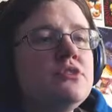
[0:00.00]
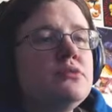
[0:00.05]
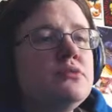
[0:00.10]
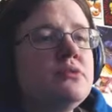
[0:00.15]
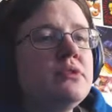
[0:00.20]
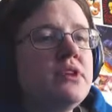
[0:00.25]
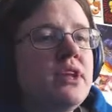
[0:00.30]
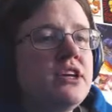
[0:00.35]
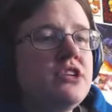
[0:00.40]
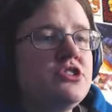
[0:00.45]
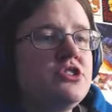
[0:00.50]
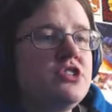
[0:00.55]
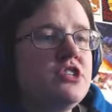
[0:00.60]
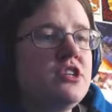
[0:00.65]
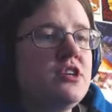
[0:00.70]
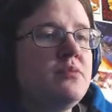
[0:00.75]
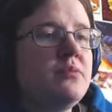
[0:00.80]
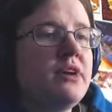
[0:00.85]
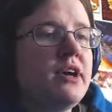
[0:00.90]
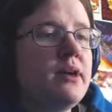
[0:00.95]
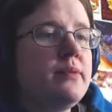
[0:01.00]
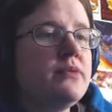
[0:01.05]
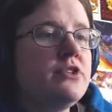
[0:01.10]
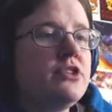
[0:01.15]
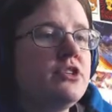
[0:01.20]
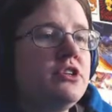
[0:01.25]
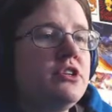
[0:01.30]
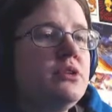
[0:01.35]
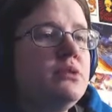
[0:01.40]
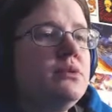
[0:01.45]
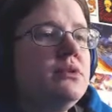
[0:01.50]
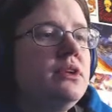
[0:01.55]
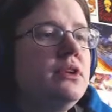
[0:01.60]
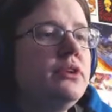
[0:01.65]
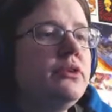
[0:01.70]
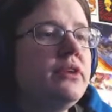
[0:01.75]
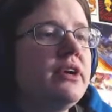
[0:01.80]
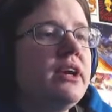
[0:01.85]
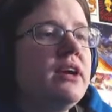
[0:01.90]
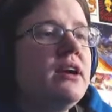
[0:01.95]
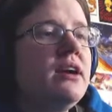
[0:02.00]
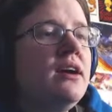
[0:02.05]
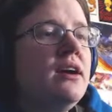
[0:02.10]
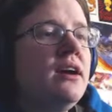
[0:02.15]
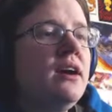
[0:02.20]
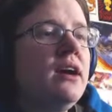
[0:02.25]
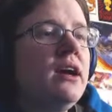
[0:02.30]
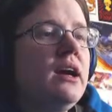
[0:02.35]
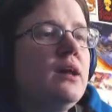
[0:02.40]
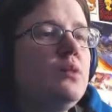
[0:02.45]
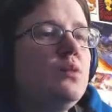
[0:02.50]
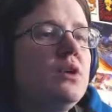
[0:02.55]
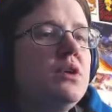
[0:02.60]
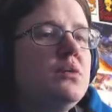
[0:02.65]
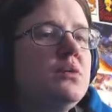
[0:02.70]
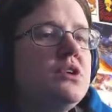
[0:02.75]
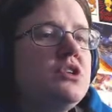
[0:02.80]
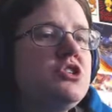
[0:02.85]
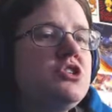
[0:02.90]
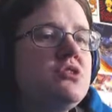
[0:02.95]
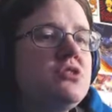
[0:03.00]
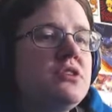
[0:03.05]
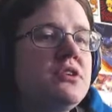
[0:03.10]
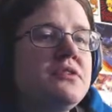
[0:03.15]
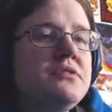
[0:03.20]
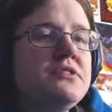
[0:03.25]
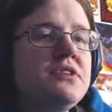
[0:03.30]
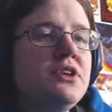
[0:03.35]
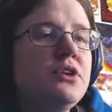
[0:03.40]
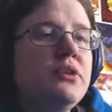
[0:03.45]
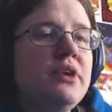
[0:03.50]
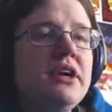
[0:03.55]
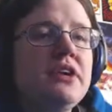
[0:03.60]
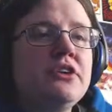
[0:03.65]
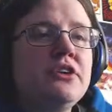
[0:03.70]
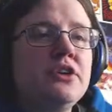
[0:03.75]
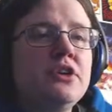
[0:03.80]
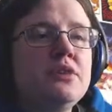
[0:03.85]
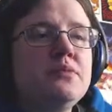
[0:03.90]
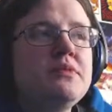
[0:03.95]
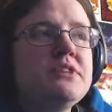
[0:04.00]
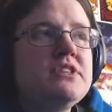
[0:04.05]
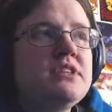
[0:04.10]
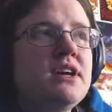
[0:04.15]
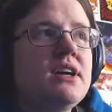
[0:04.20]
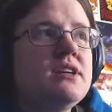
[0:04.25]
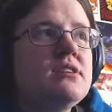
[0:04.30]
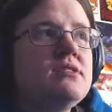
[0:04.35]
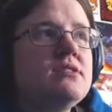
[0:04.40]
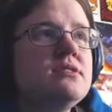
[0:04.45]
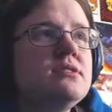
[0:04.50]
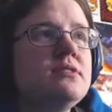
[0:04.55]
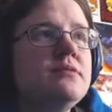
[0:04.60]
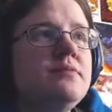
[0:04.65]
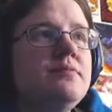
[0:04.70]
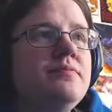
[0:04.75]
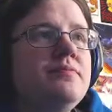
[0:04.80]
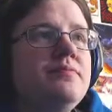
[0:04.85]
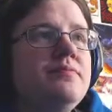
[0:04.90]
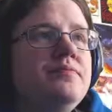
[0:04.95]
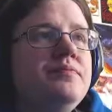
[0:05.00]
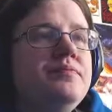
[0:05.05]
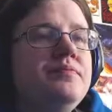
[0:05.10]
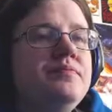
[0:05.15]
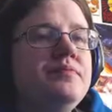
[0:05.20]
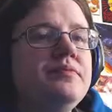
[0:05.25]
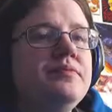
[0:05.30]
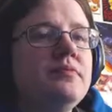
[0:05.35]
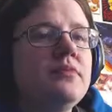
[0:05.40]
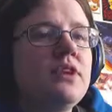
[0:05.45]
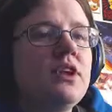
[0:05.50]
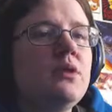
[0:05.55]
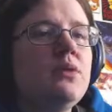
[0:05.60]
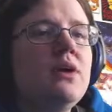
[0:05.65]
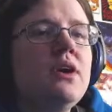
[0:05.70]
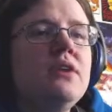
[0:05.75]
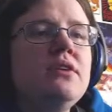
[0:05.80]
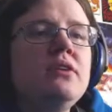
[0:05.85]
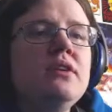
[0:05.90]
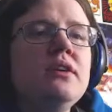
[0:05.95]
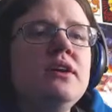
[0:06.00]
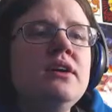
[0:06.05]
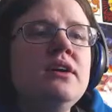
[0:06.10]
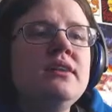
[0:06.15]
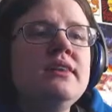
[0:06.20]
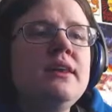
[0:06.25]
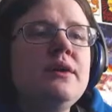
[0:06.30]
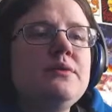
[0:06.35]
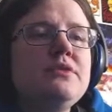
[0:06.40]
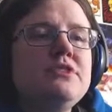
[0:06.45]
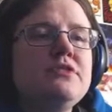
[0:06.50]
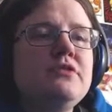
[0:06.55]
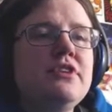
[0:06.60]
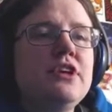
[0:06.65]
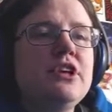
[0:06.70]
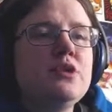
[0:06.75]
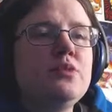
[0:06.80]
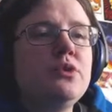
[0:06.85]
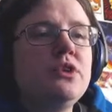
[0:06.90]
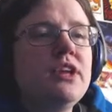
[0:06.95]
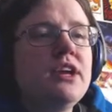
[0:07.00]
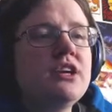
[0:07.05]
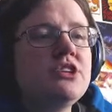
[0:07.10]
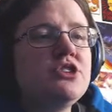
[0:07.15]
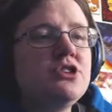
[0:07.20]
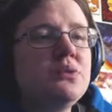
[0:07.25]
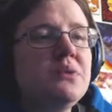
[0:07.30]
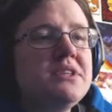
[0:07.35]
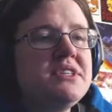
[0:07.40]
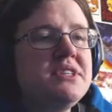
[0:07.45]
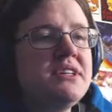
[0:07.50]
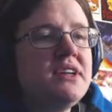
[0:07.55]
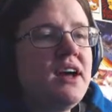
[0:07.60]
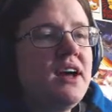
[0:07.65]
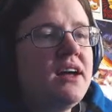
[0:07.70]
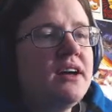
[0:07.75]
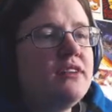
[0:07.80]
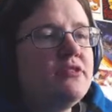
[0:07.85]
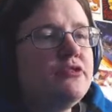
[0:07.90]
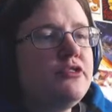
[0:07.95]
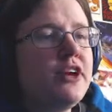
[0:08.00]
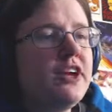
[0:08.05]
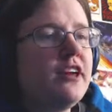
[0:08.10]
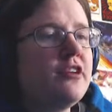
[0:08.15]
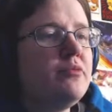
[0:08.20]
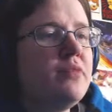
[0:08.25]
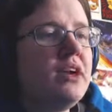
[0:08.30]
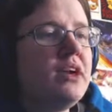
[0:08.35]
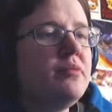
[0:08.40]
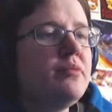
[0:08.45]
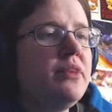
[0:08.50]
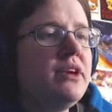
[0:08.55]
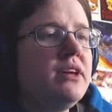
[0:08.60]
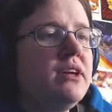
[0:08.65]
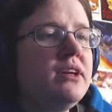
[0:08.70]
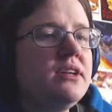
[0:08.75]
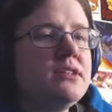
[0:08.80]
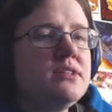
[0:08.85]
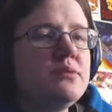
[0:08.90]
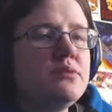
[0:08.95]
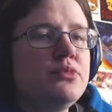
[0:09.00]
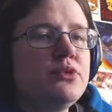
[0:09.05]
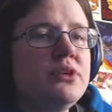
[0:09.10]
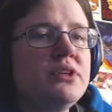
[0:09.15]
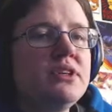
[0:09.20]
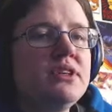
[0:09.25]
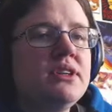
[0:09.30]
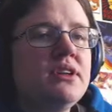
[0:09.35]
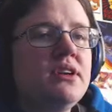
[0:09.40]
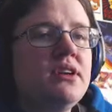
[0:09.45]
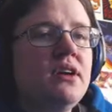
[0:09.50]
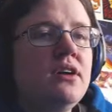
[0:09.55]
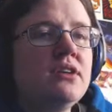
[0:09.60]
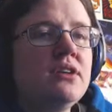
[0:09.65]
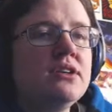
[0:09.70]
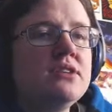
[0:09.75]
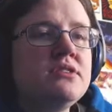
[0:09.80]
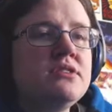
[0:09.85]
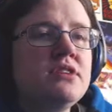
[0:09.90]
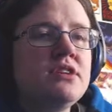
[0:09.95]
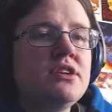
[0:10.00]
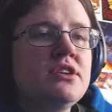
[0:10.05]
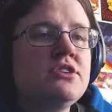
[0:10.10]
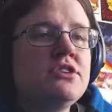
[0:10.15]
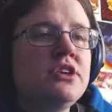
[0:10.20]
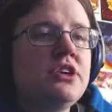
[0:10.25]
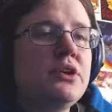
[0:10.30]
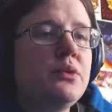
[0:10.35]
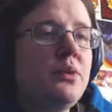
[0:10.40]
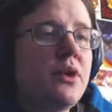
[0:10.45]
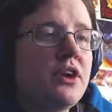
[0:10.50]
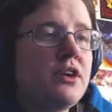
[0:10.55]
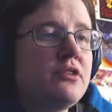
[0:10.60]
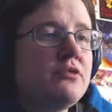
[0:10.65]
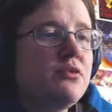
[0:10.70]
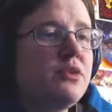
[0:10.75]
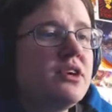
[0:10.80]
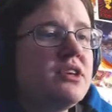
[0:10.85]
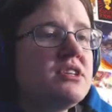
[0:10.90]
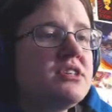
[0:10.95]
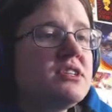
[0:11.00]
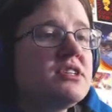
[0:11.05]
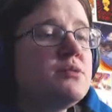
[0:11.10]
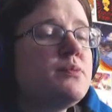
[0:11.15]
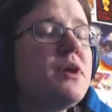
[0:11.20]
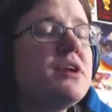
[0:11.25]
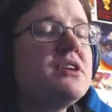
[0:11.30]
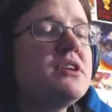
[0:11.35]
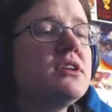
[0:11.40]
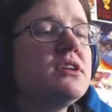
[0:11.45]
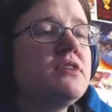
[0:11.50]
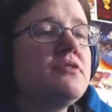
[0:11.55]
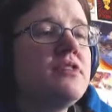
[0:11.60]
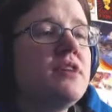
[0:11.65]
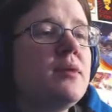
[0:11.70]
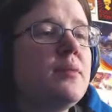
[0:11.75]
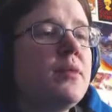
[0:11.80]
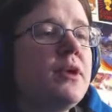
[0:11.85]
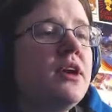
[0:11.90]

relationship, I am sure you will agree, and one which serves the greater good besides. Well, that was a veritable lecture, was it not? Forgive me, but it is important that all concerned are aware of what is expected of them.